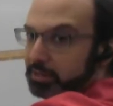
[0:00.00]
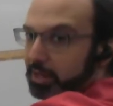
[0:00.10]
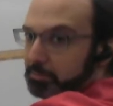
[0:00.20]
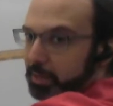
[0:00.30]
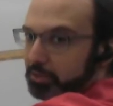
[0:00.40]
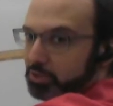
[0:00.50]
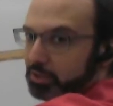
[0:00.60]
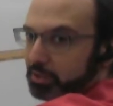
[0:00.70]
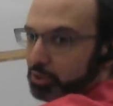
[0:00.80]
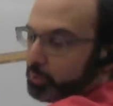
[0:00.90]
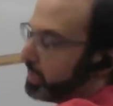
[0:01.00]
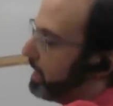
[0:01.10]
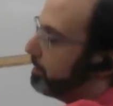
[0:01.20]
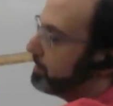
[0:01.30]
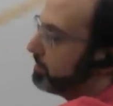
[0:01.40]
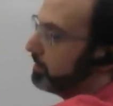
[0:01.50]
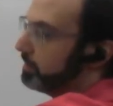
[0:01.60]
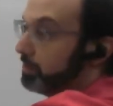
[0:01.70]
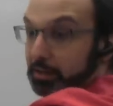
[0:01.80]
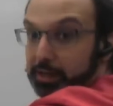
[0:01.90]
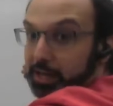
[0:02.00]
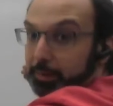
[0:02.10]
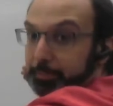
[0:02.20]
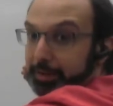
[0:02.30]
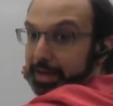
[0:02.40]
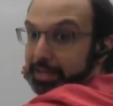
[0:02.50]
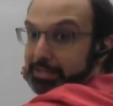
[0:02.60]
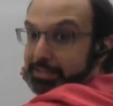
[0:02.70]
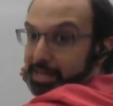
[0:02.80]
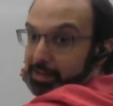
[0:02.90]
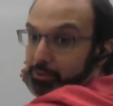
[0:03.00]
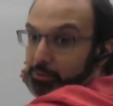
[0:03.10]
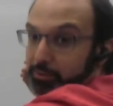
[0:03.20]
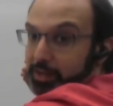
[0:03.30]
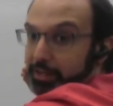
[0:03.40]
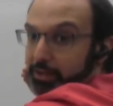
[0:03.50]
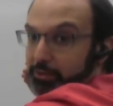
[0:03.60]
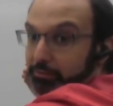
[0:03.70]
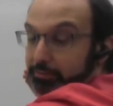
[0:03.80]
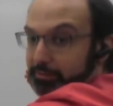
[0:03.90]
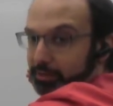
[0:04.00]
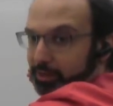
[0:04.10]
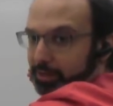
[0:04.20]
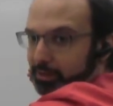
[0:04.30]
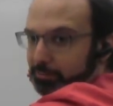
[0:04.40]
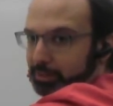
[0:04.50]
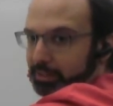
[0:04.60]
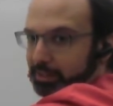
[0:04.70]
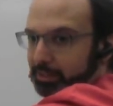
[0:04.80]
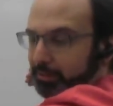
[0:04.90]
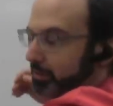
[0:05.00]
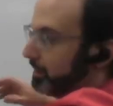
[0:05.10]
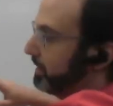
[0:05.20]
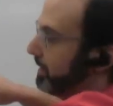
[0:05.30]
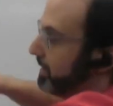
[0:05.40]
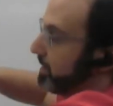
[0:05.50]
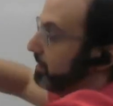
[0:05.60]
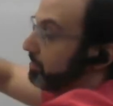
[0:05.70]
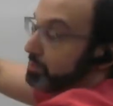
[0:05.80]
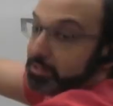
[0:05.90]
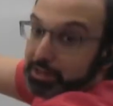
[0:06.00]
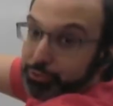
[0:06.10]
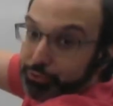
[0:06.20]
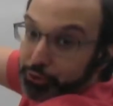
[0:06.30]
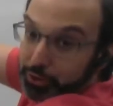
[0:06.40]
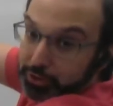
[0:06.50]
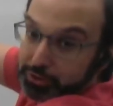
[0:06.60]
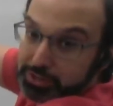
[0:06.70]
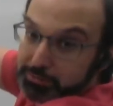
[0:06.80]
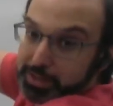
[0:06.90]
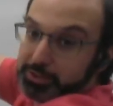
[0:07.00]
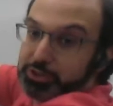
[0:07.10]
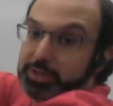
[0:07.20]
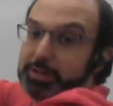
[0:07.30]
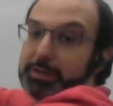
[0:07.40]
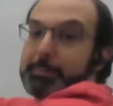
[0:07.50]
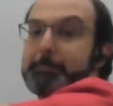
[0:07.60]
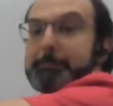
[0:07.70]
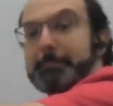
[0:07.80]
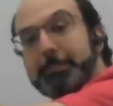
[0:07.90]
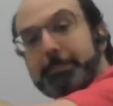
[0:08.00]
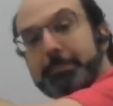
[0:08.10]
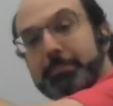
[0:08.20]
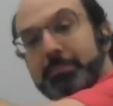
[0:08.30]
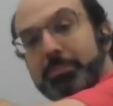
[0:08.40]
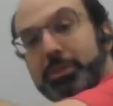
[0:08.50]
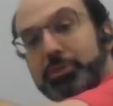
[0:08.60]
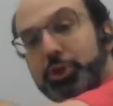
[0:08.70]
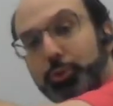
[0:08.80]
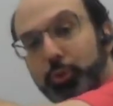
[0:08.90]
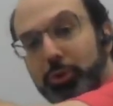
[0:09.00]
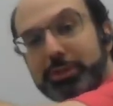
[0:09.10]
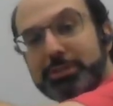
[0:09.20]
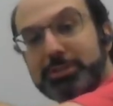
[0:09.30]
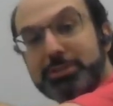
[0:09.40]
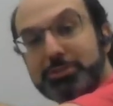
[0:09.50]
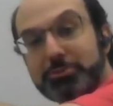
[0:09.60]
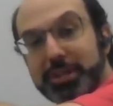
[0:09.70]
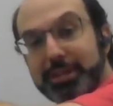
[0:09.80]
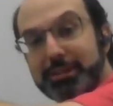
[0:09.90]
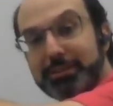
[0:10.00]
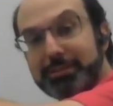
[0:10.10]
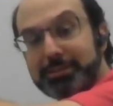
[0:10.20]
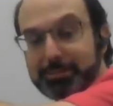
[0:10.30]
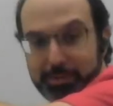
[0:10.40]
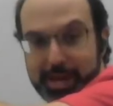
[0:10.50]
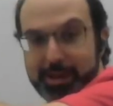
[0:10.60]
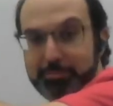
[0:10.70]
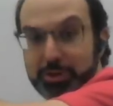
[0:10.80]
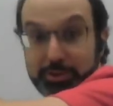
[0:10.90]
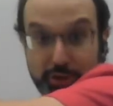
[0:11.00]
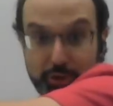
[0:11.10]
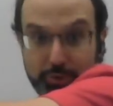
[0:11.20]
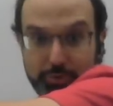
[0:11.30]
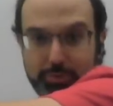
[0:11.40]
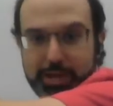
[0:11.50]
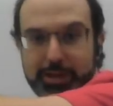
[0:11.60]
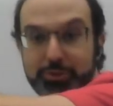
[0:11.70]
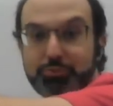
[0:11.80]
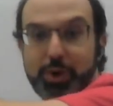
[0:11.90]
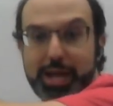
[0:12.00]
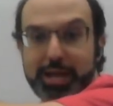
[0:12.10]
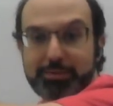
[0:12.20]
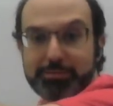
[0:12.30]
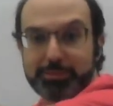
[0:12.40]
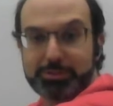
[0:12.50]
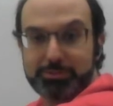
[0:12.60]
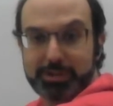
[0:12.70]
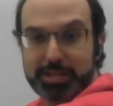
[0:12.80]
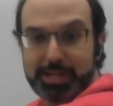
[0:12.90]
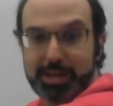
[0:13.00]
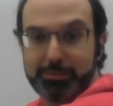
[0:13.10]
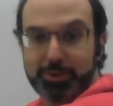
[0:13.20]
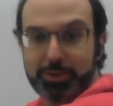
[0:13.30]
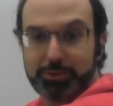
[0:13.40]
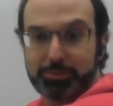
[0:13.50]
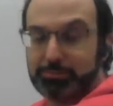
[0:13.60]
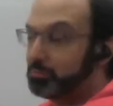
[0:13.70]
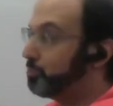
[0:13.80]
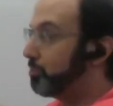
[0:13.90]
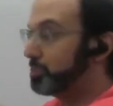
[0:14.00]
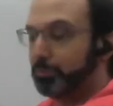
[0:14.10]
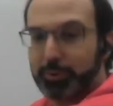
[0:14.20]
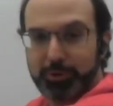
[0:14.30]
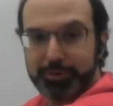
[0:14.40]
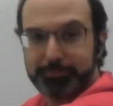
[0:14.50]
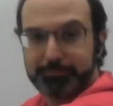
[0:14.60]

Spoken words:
dimension that you inhabit, up and down. I know, very complicated. And then there is a third dimension towards the screen, camera U, and away from the screen, camera U, towards the board.